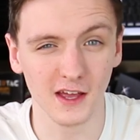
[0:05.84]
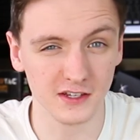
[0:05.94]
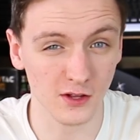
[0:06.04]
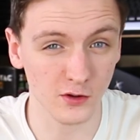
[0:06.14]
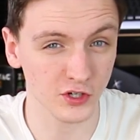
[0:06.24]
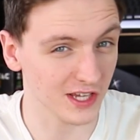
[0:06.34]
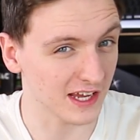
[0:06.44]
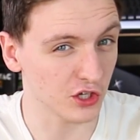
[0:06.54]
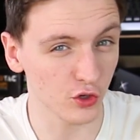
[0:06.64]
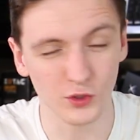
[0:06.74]
has launched
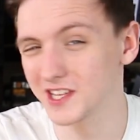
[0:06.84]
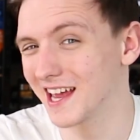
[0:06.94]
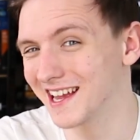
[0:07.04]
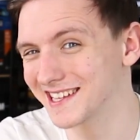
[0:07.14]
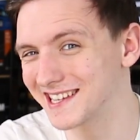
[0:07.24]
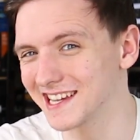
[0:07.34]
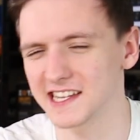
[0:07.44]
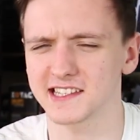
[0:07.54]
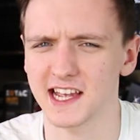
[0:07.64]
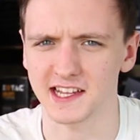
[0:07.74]
a new ten eighty
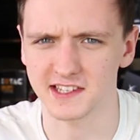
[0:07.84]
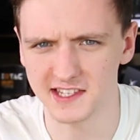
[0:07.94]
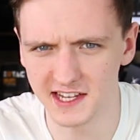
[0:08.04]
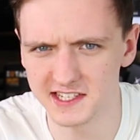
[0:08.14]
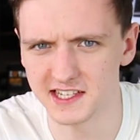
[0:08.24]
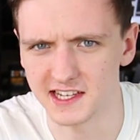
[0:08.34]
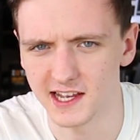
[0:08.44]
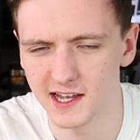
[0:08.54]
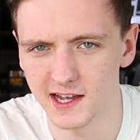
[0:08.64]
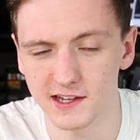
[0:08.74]
and ten sixty.
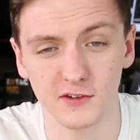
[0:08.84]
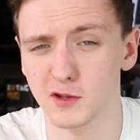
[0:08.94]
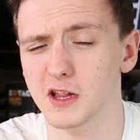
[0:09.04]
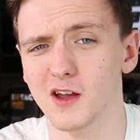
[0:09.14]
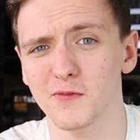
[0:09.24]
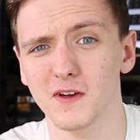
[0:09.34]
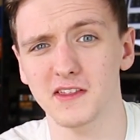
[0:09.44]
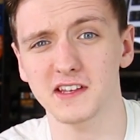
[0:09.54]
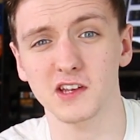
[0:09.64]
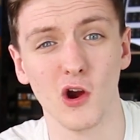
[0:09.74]
Now, to clarify,
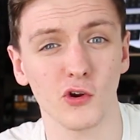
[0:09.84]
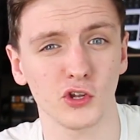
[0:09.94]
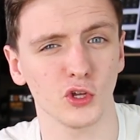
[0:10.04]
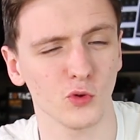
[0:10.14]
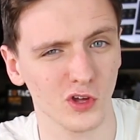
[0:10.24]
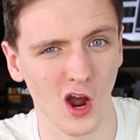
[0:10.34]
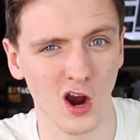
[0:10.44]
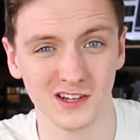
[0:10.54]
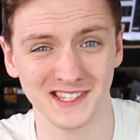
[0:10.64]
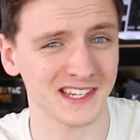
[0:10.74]
these aren't new
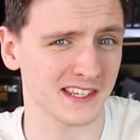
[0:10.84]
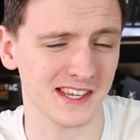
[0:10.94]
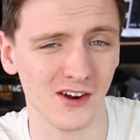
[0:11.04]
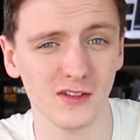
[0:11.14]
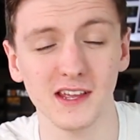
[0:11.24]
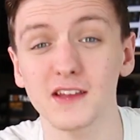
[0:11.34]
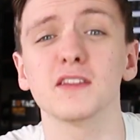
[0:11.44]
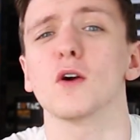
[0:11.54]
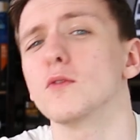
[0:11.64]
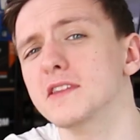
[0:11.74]
cards necessarily, and
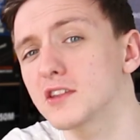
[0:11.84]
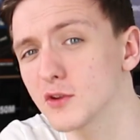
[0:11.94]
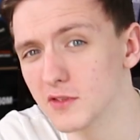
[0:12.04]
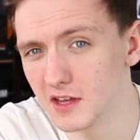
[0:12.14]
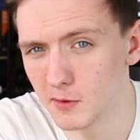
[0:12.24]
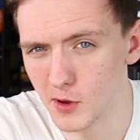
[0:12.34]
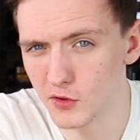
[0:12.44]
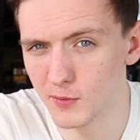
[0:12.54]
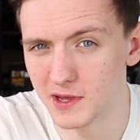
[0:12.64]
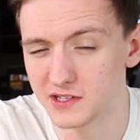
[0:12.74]
the only new thing
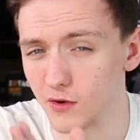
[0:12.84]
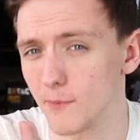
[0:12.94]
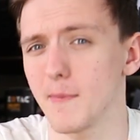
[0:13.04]
about them is their